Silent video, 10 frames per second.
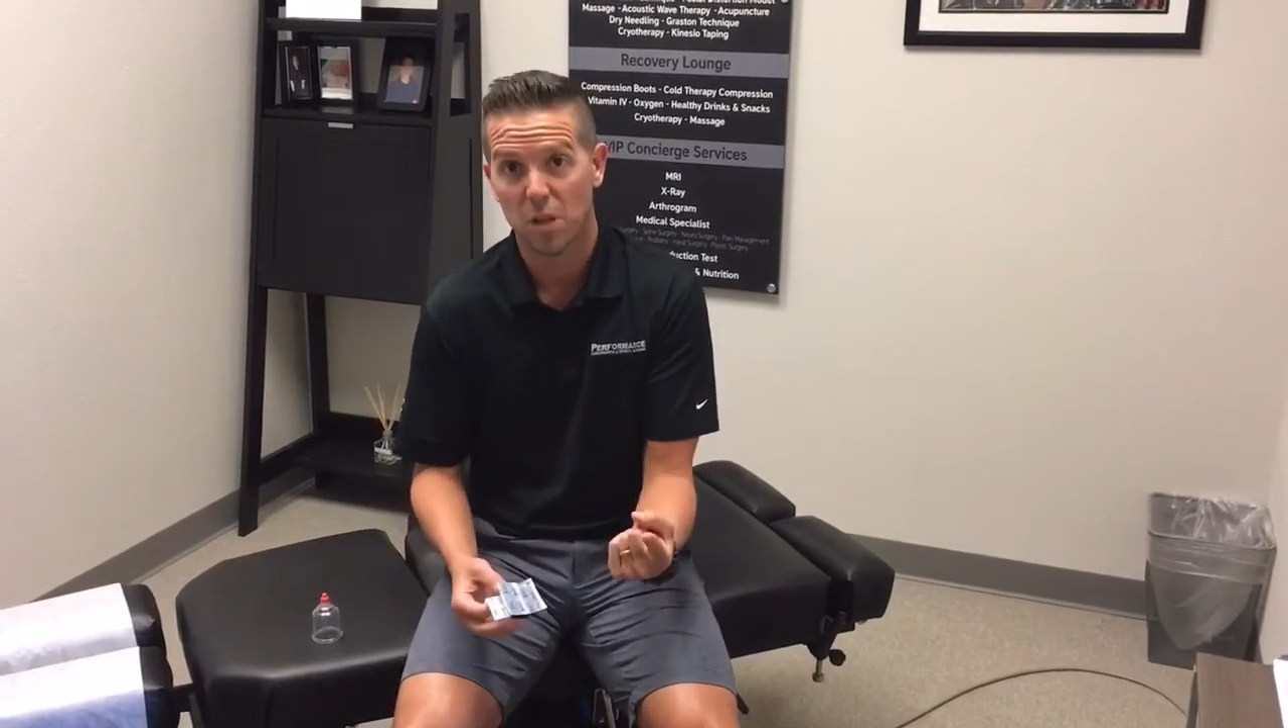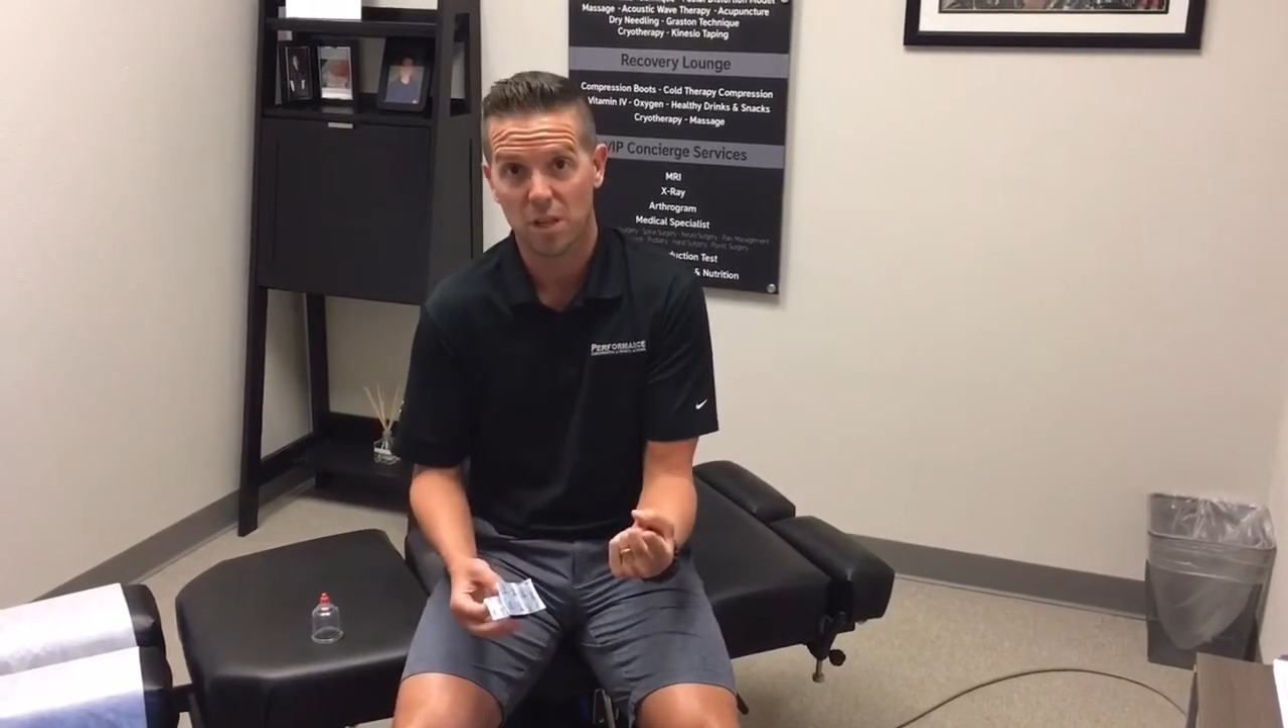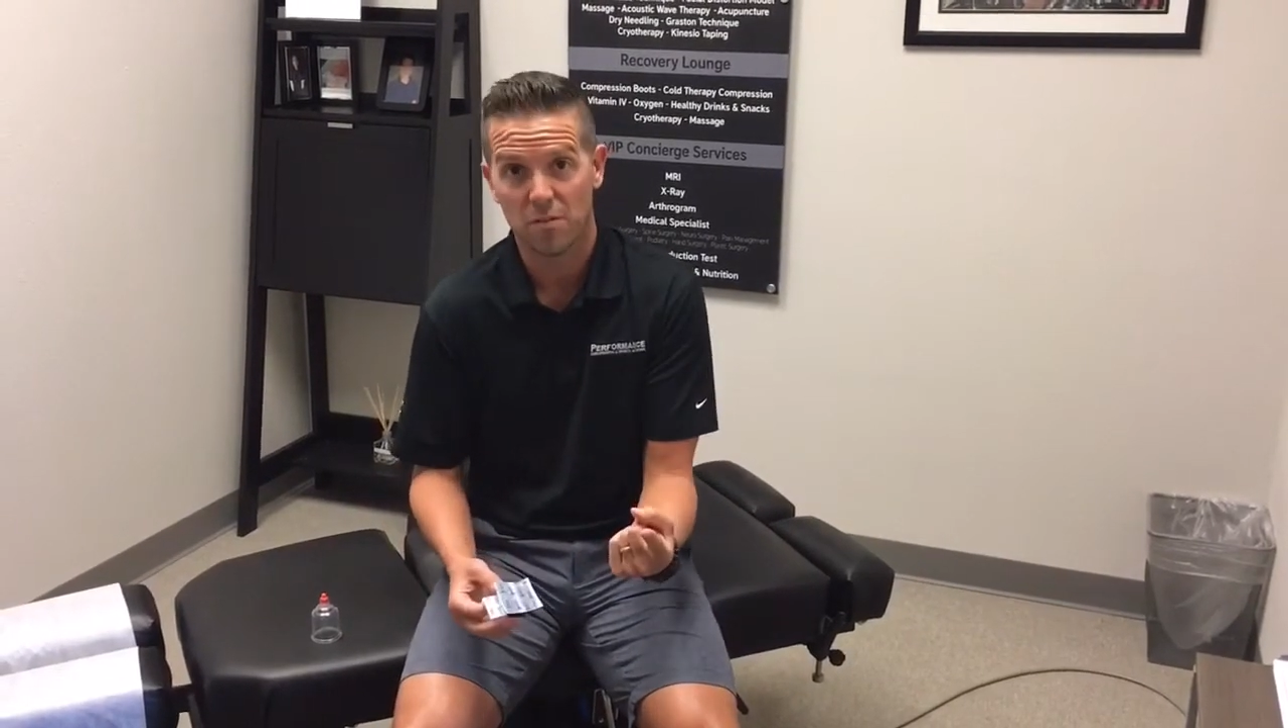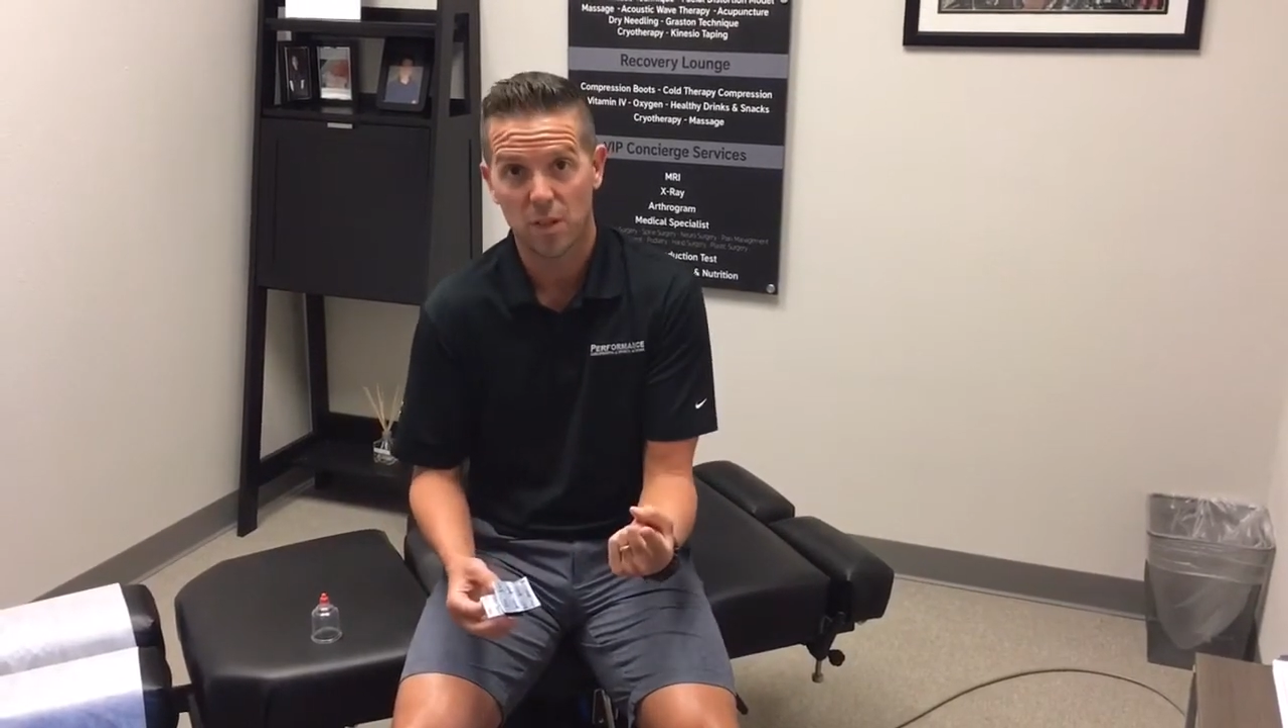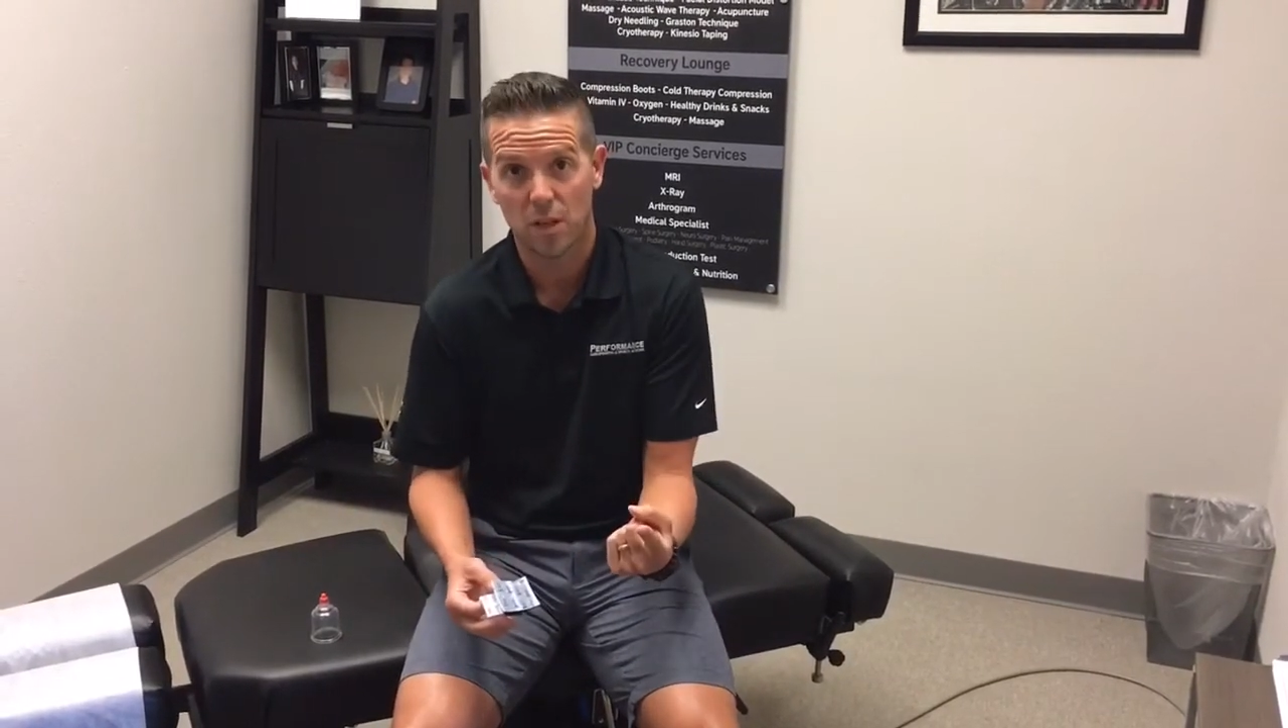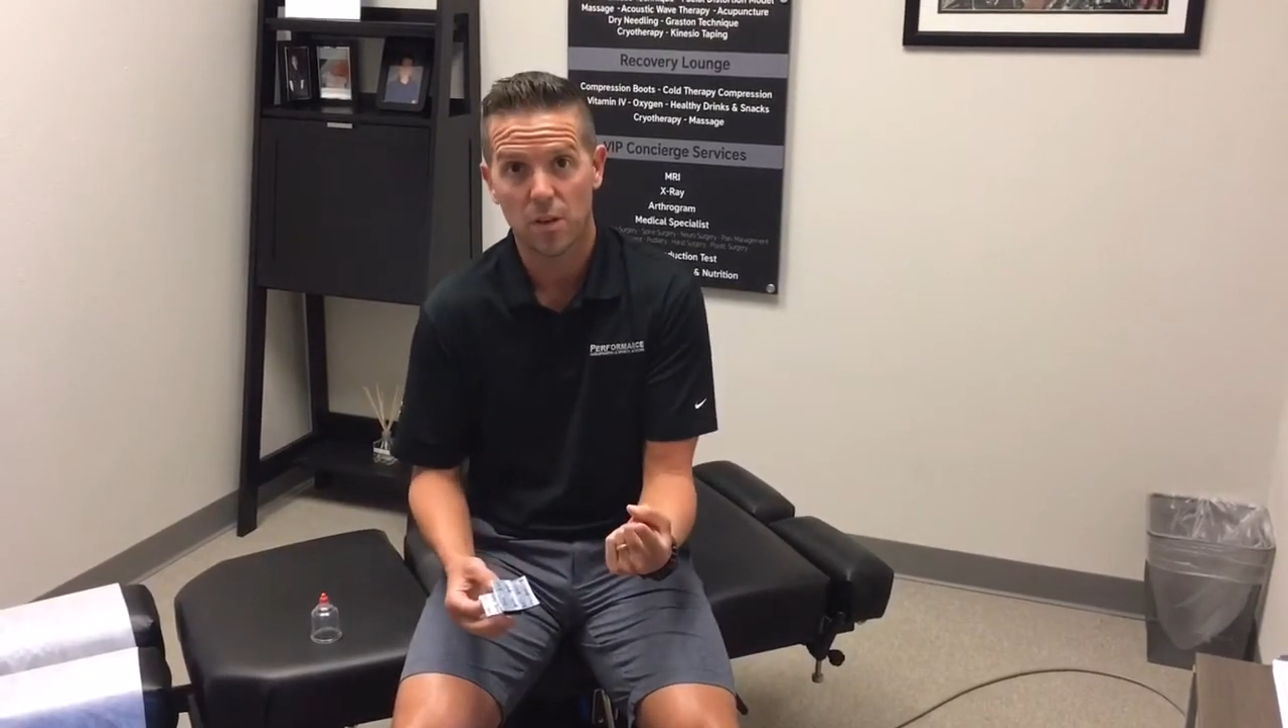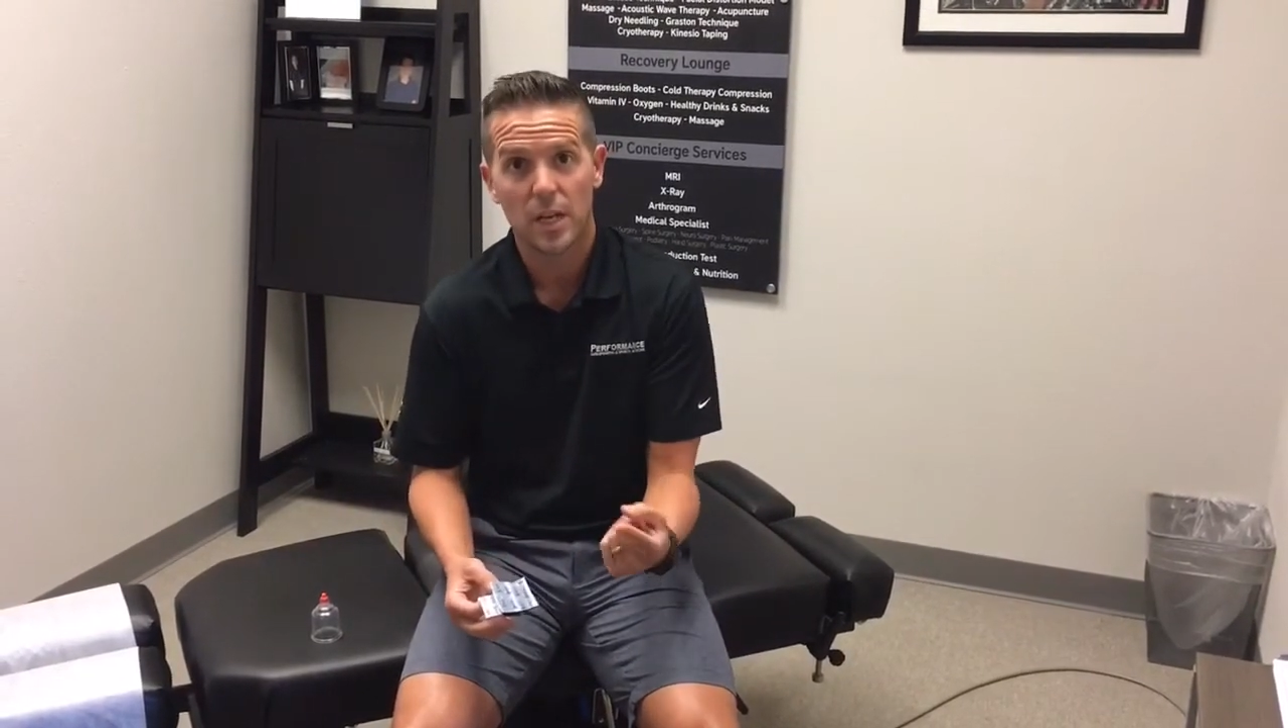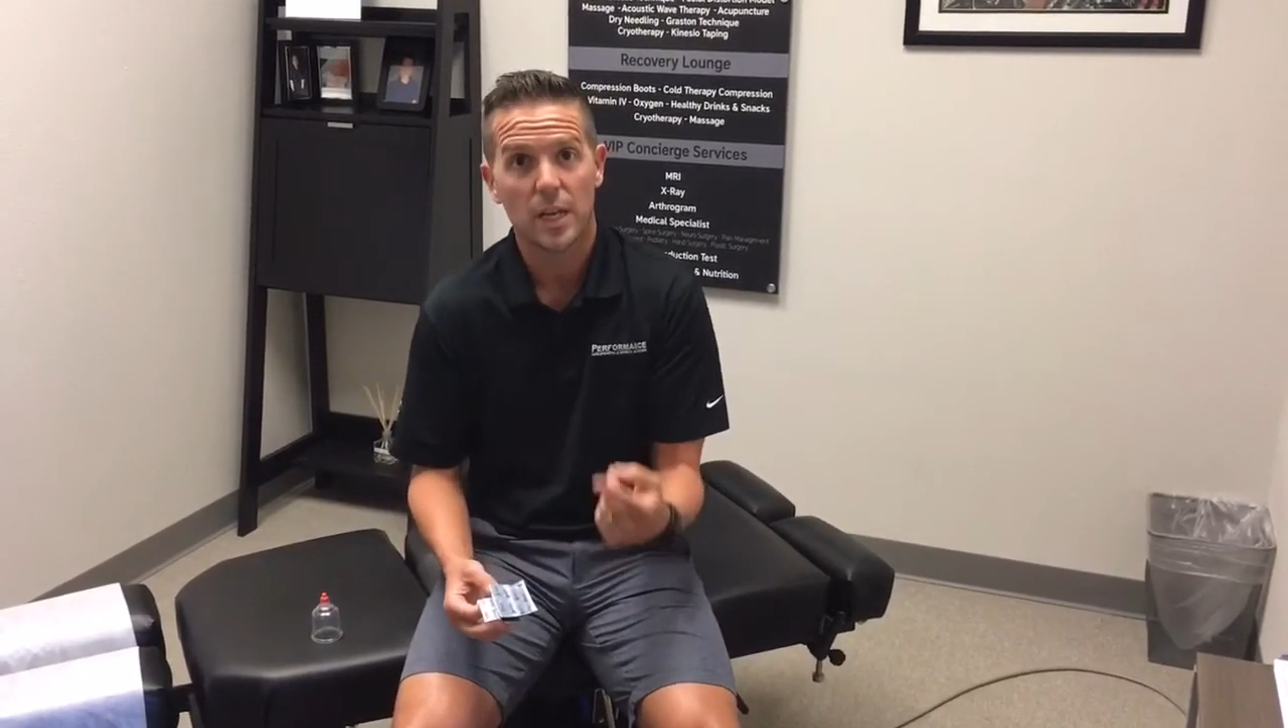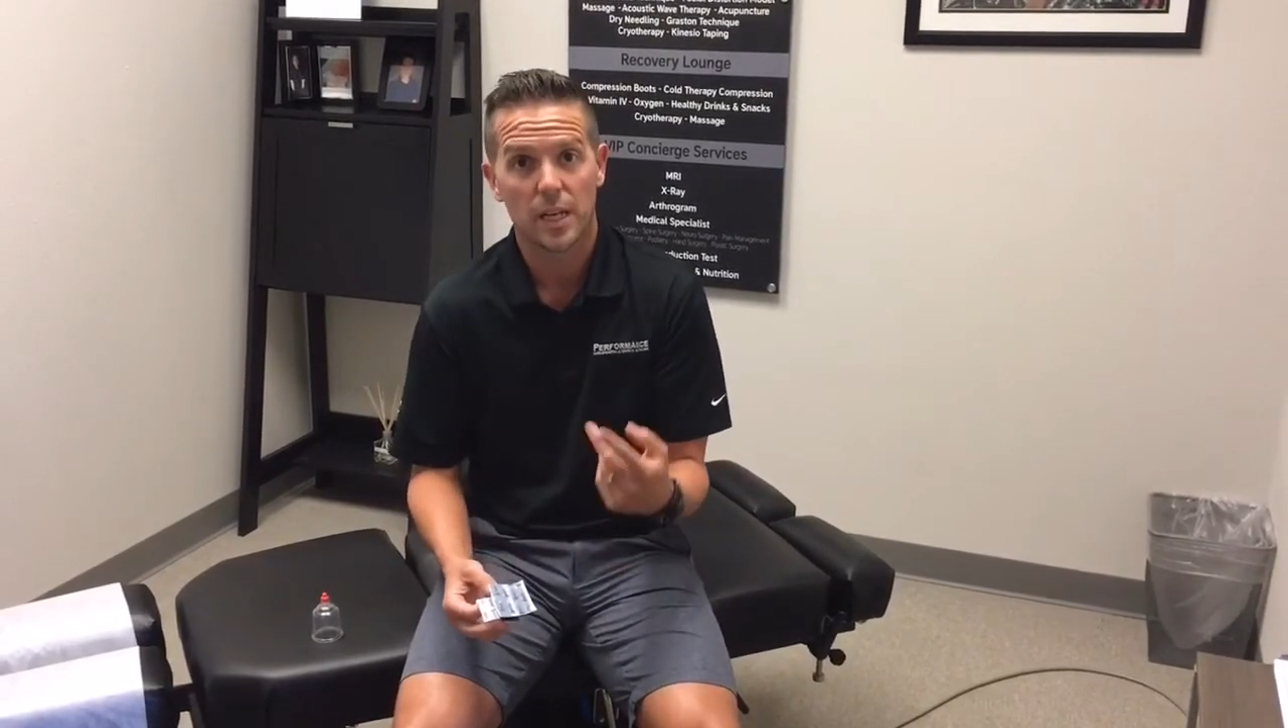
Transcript: blood flow